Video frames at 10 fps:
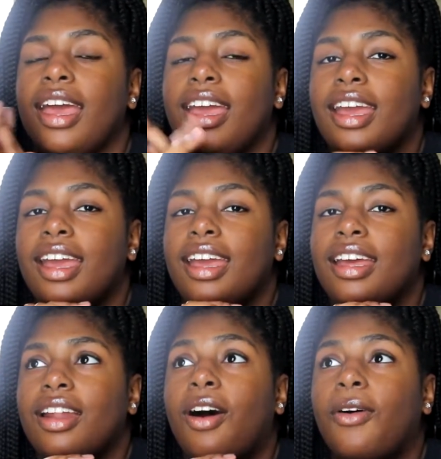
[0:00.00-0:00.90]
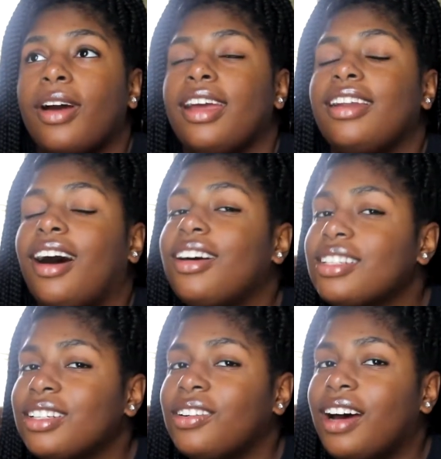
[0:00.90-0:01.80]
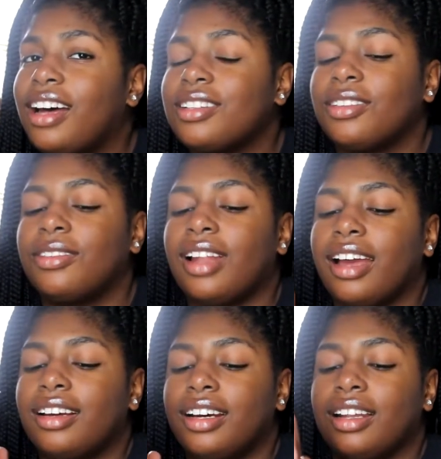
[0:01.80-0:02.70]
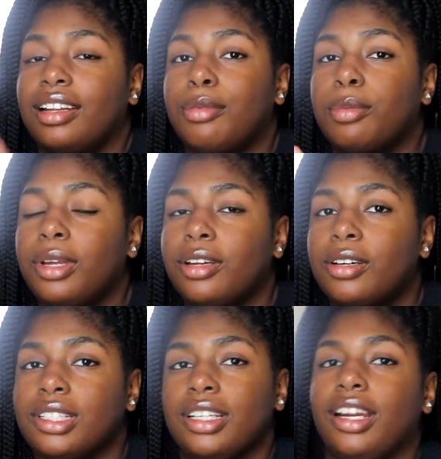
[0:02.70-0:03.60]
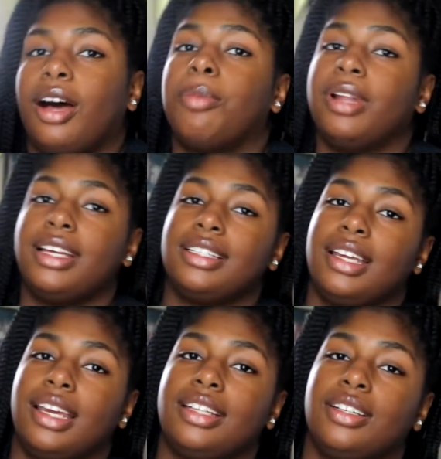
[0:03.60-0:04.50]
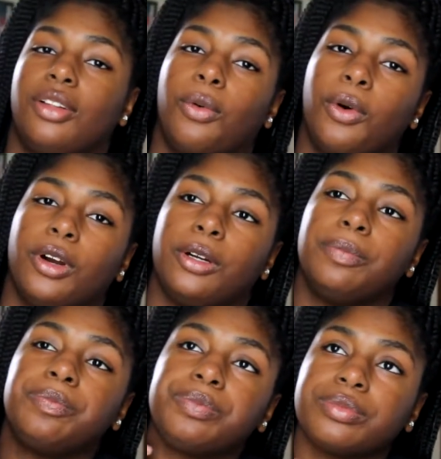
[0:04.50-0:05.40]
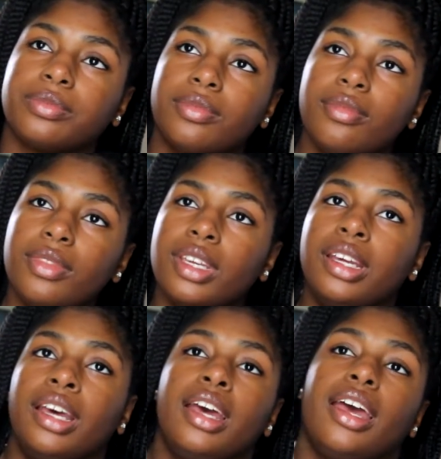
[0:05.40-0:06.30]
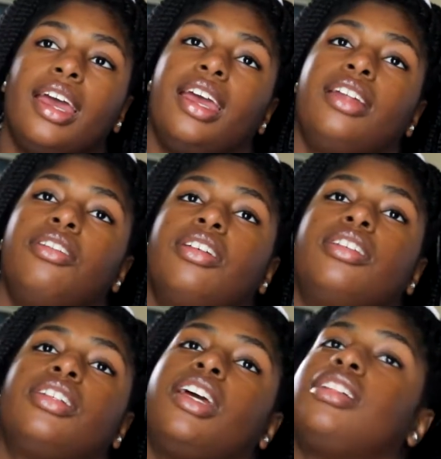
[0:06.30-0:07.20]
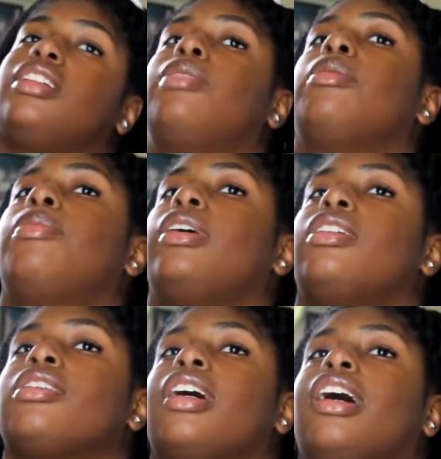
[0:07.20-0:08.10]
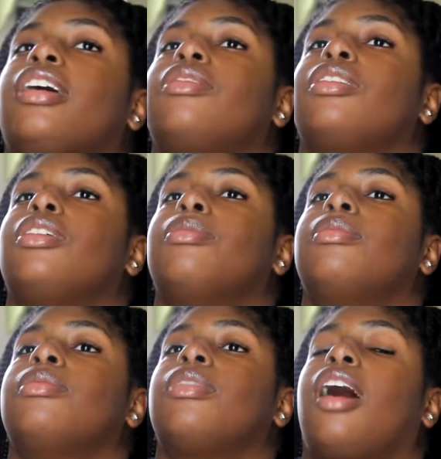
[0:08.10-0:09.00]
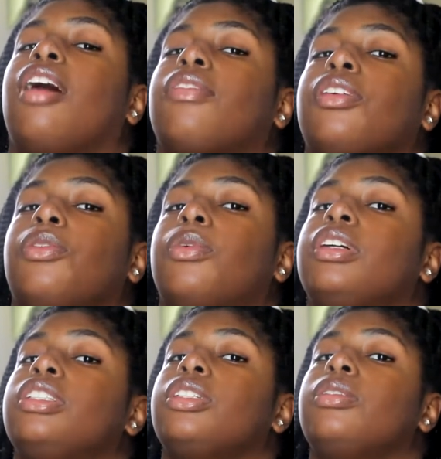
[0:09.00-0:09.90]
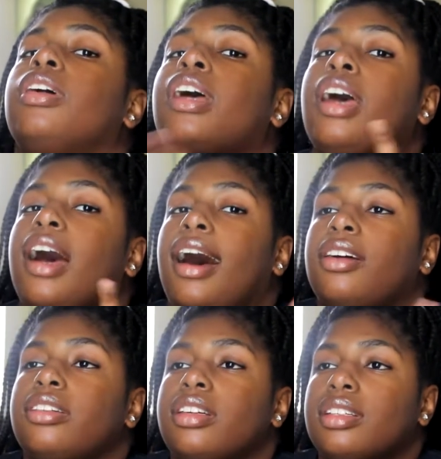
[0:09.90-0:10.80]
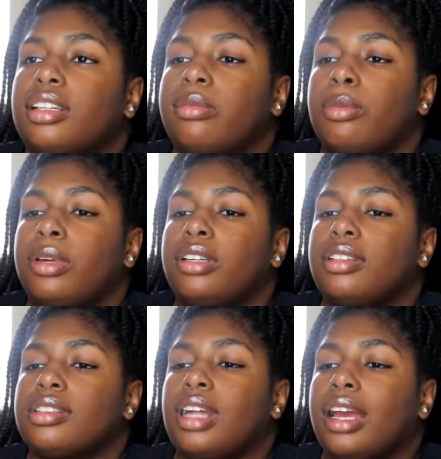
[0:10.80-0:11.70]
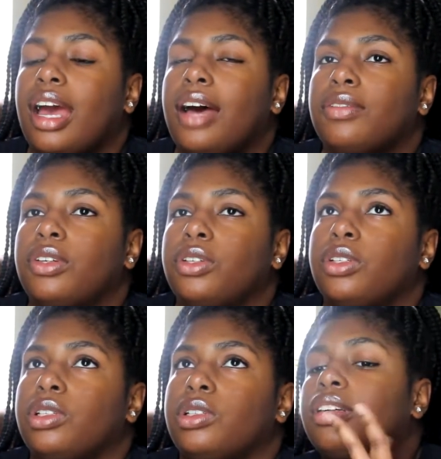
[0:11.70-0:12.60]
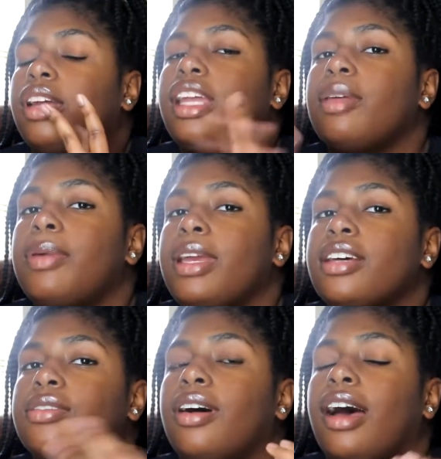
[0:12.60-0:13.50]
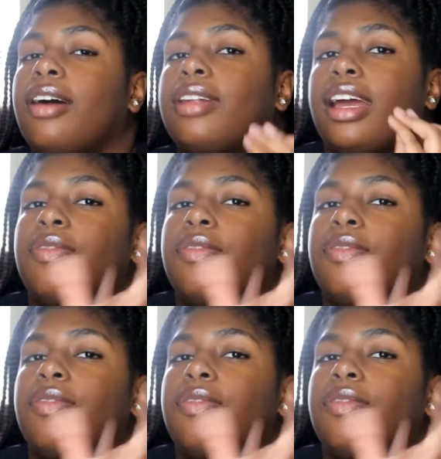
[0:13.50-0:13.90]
And and also like cut lemon peels, and then I'll place it into the water. And you can change the lemon peels however often you want to. I'll change the lemon peels like after, it depends on how, like,